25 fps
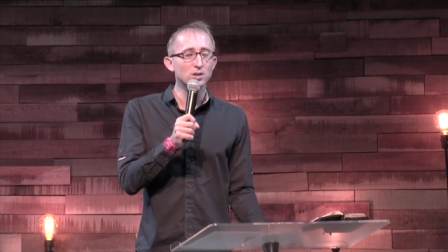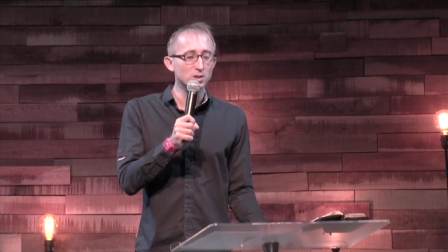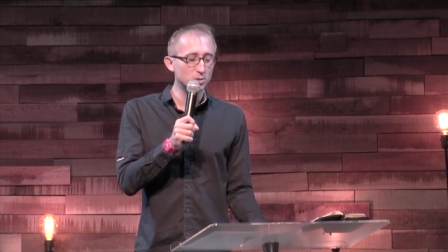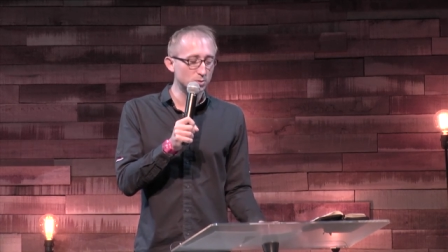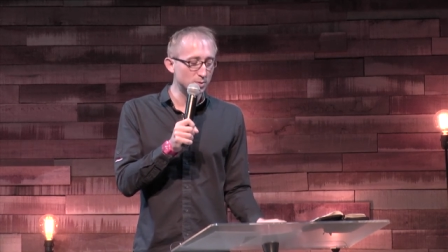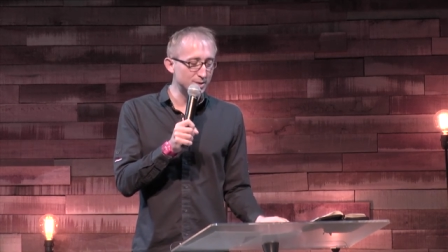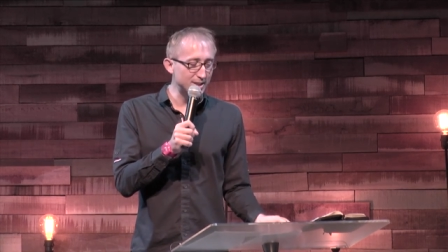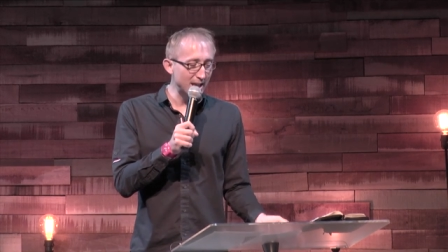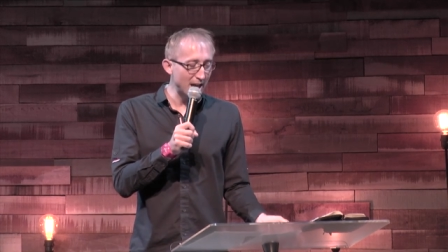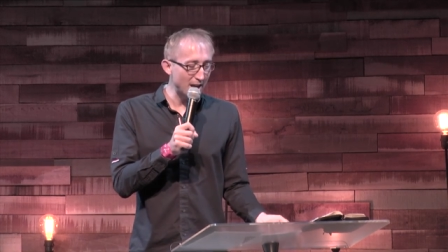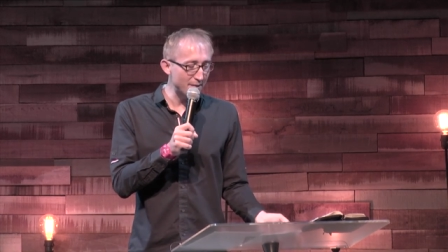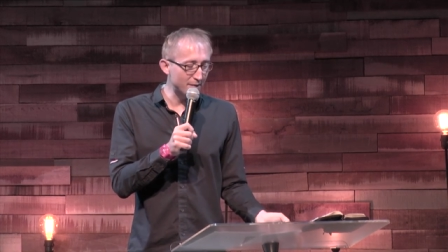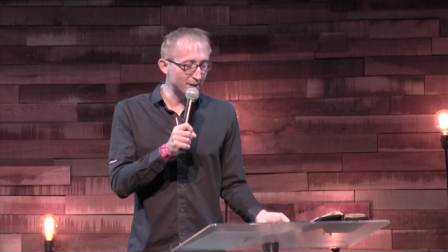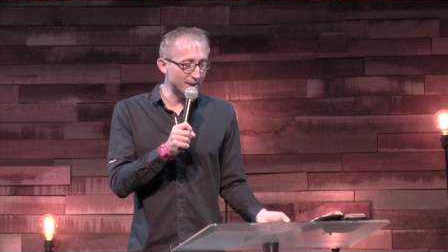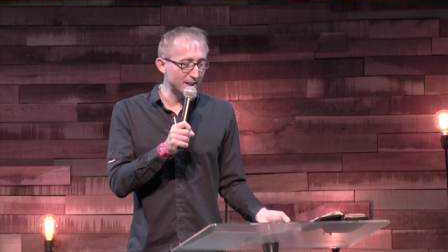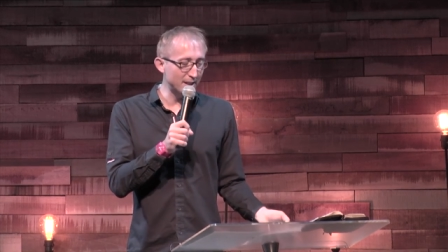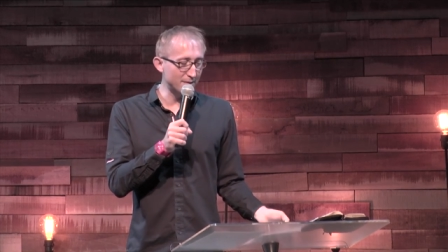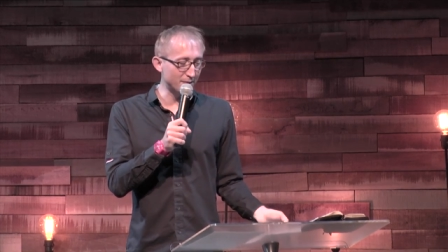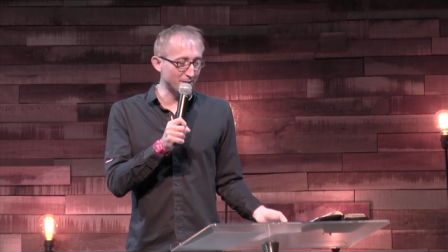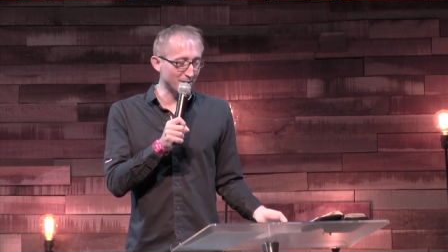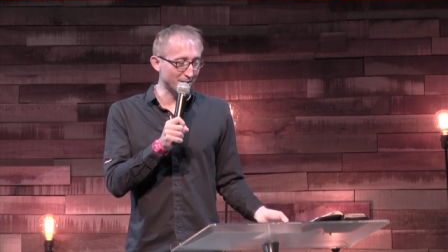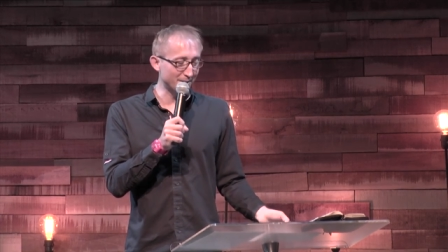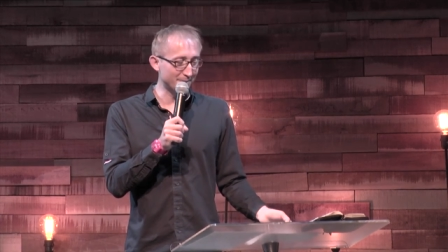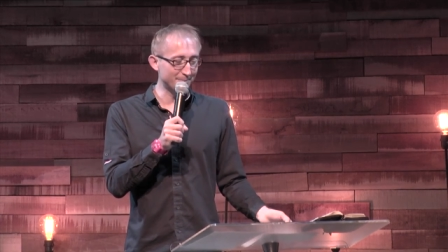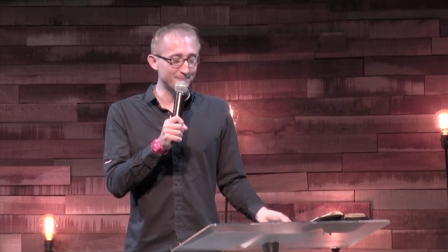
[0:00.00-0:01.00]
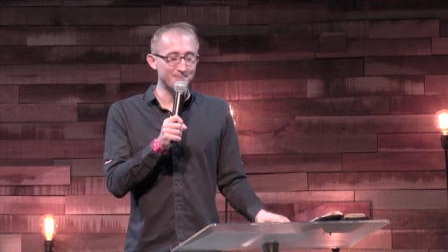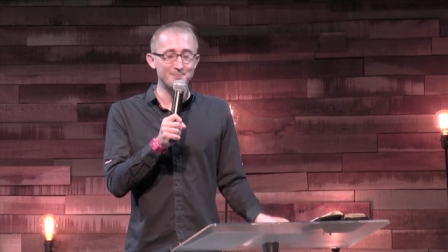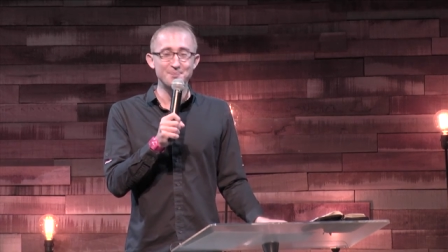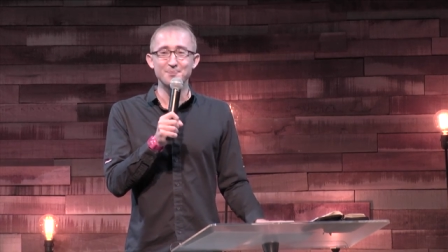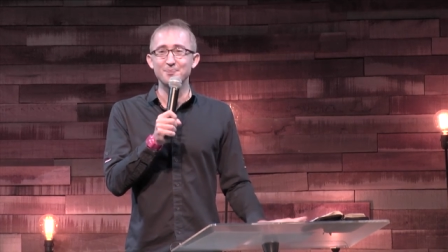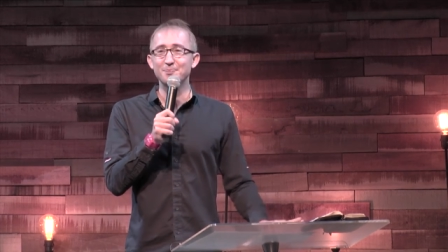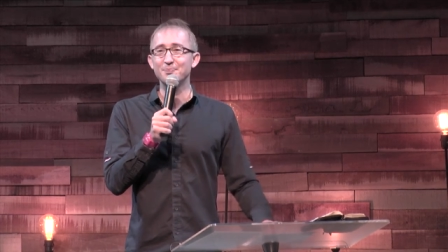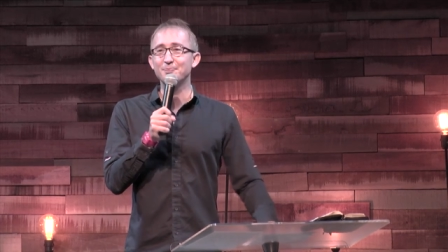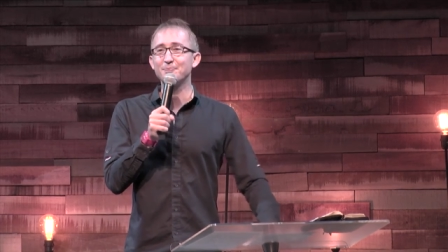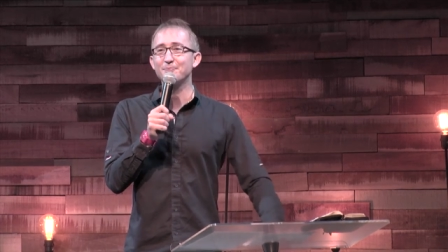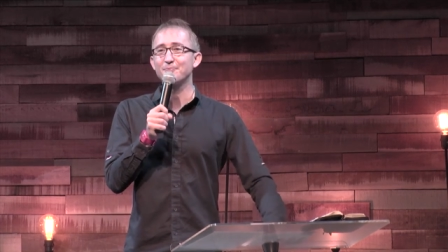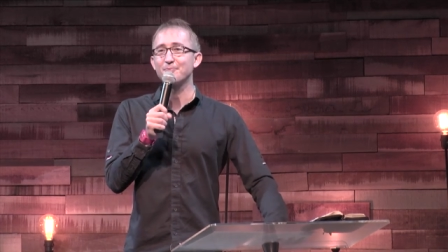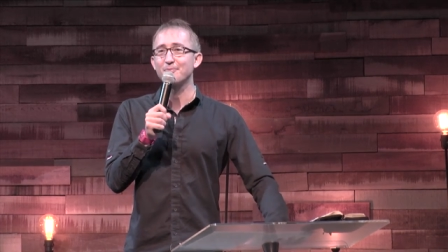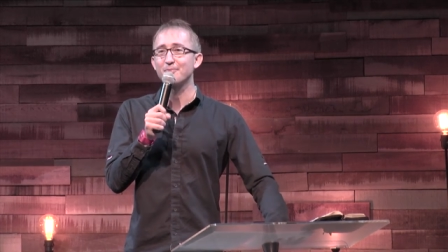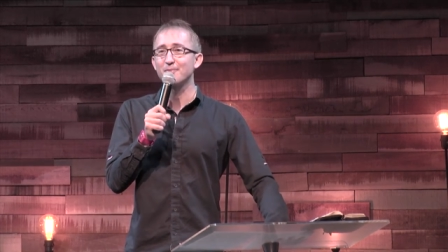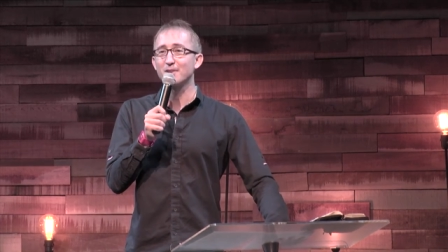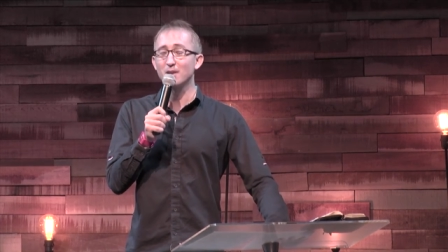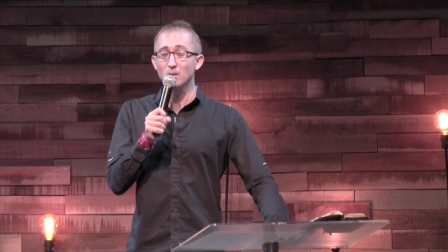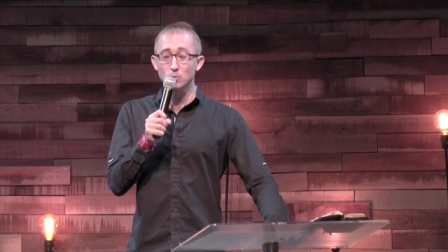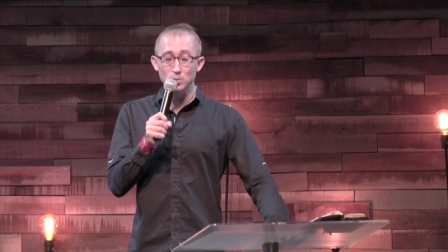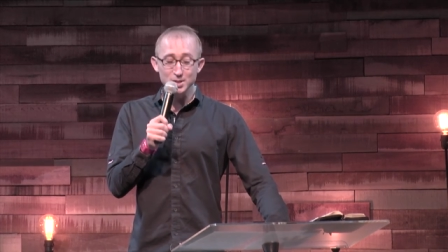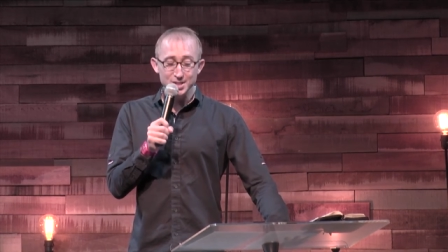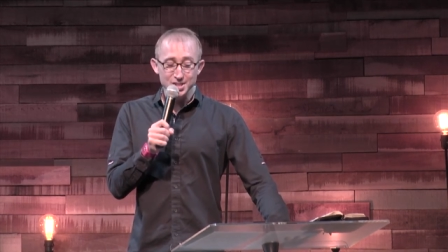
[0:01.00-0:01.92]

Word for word: was ever given was